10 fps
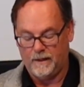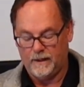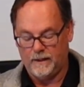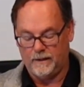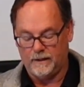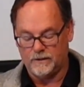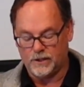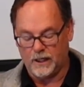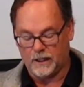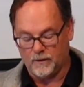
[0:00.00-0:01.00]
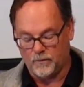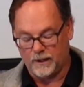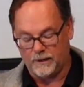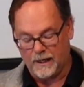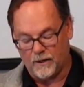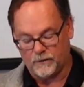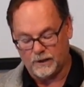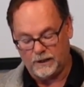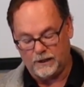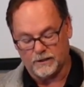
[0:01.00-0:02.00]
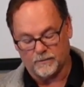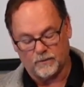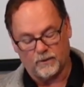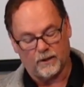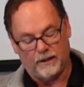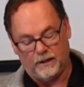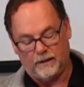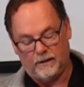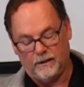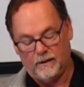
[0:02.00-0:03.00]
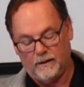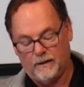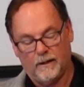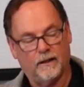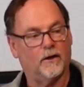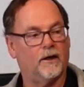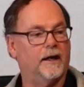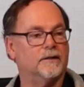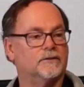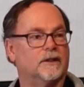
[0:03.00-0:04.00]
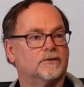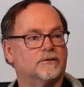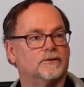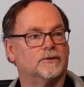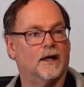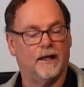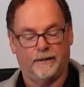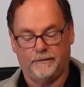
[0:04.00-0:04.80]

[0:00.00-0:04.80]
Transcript: And then Jacob went down to Egypt, where he and our ancestors died.